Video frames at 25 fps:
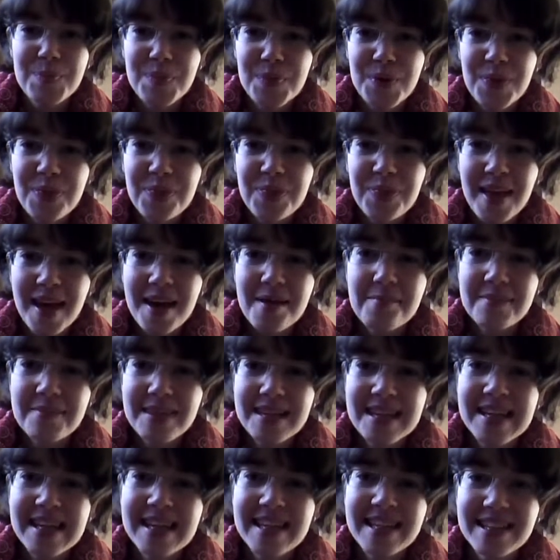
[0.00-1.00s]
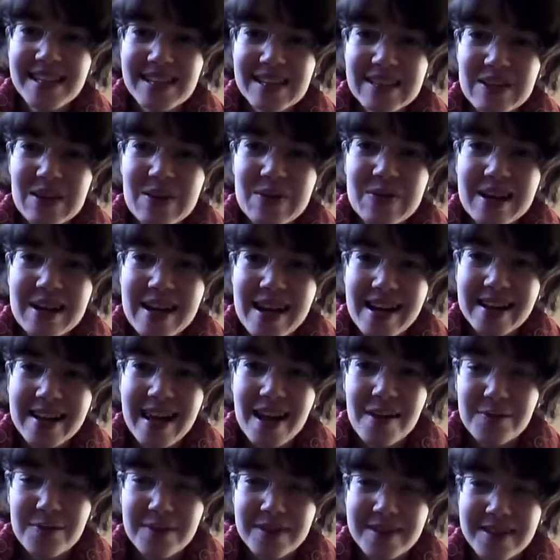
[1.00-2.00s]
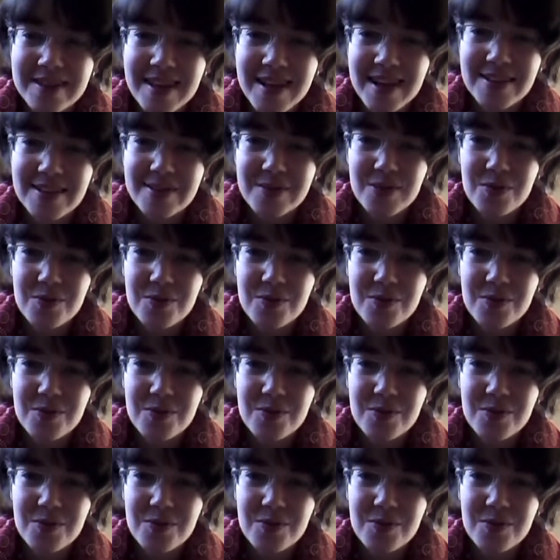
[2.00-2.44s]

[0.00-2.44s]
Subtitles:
put that meaning in stone, like they would say.